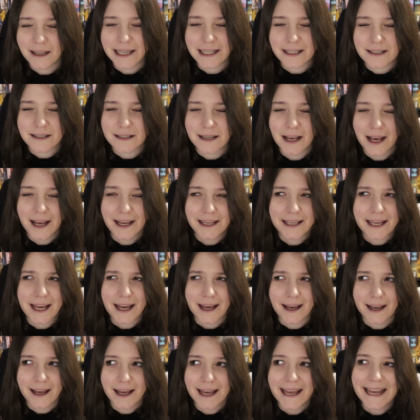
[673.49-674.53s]
It's,
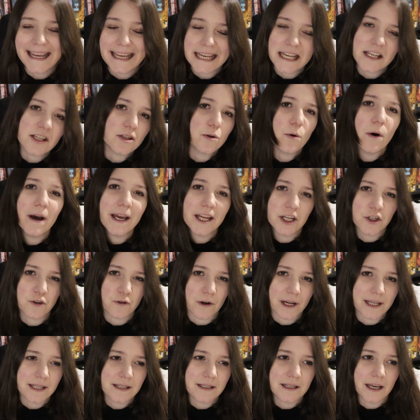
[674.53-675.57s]
yeah, it is quite
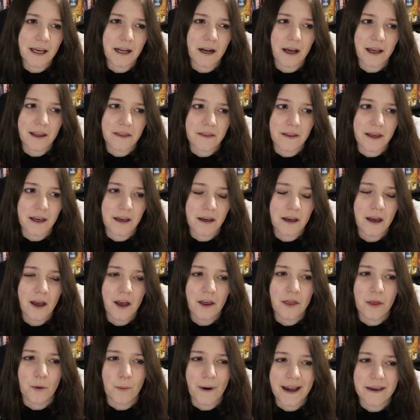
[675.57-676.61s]
interesting, I think,
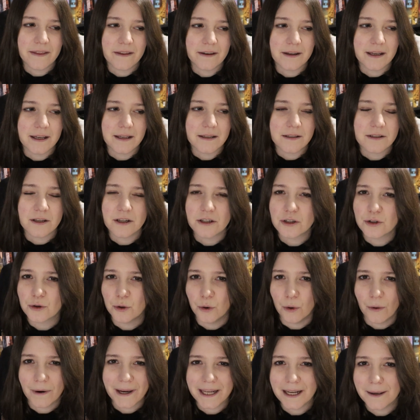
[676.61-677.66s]
the way that it's
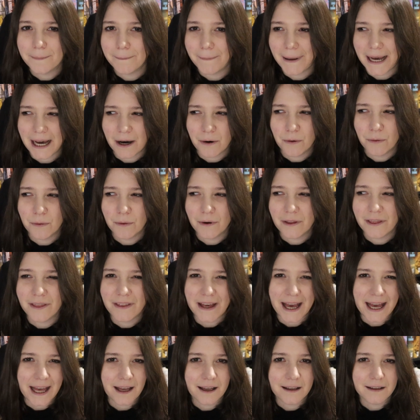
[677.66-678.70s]
talking about
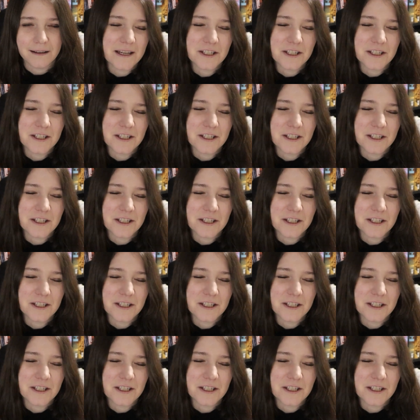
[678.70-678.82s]
that.